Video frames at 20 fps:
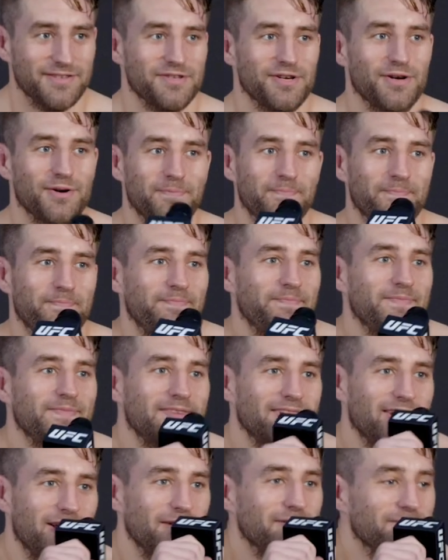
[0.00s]
So
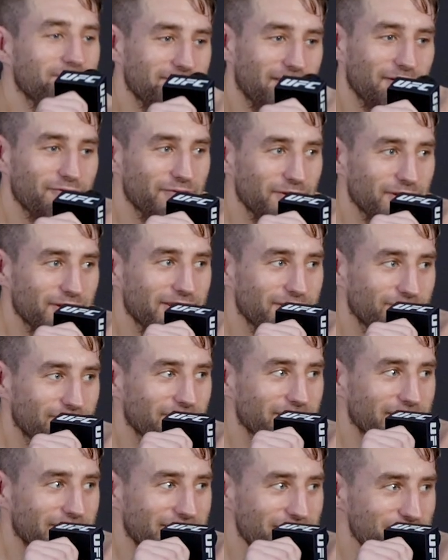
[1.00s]
I really,
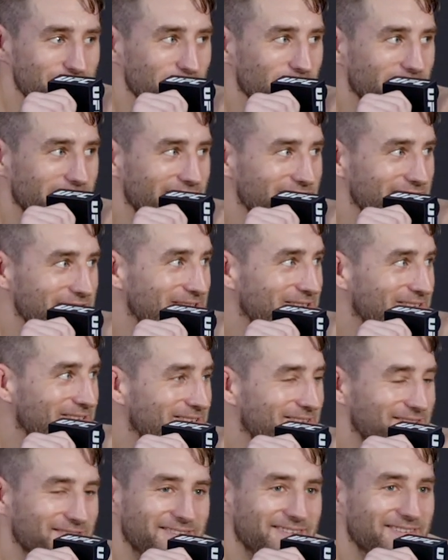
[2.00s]
really enjoy this.
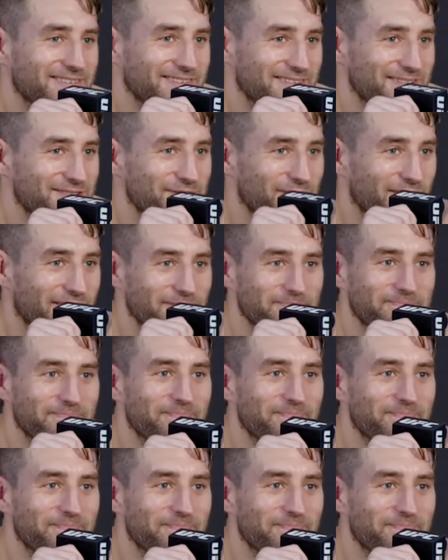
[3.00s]
Yeah. It's great.